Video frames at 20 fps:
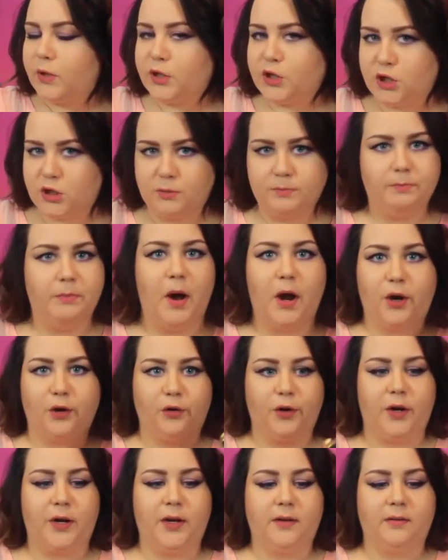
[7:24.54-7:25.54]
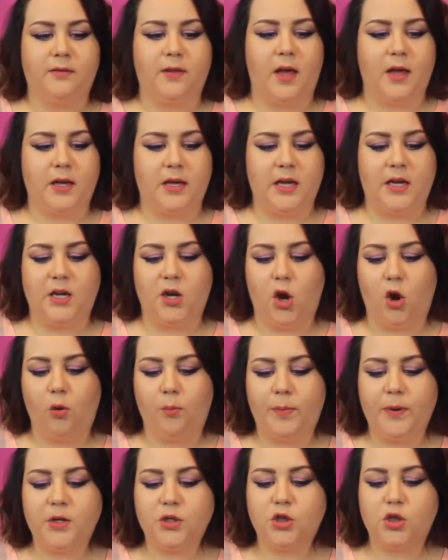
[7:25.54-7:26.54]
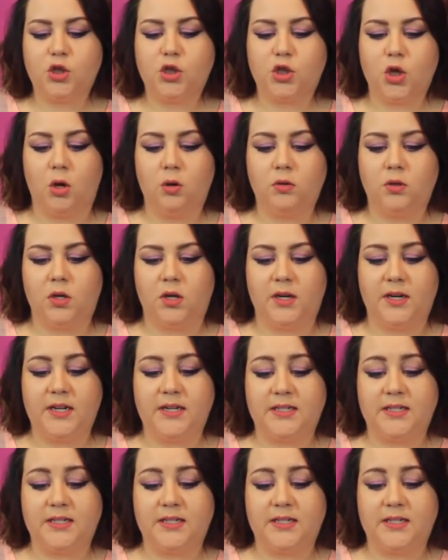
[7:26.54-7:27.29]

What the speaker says: It's just buttery. Like, it opens so good.